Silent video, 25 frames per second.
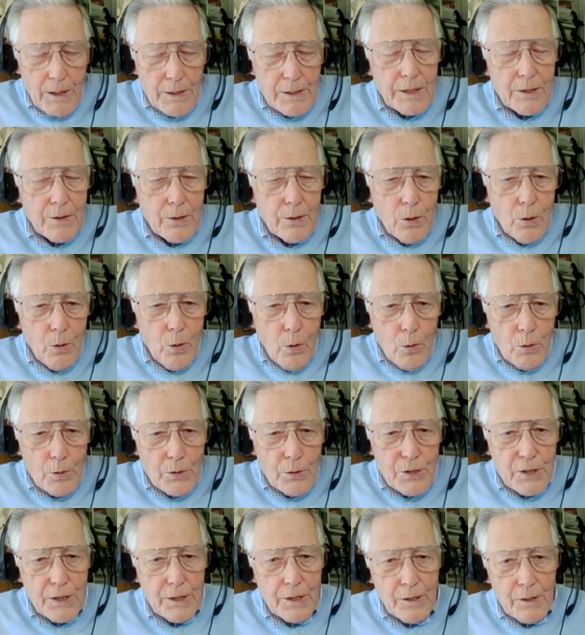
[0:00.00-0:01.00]
The horse
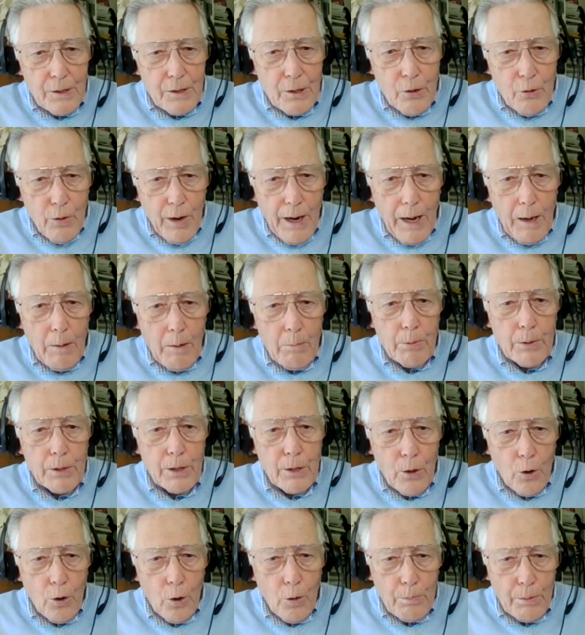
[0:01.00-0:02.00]
can grab your
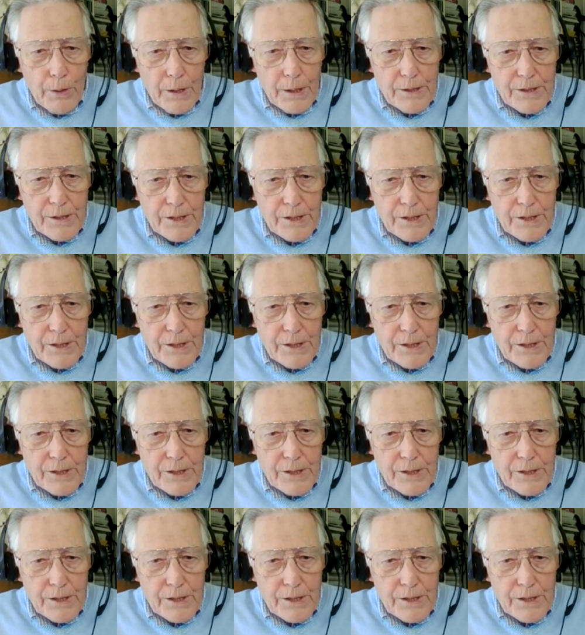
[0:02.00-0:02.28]
bit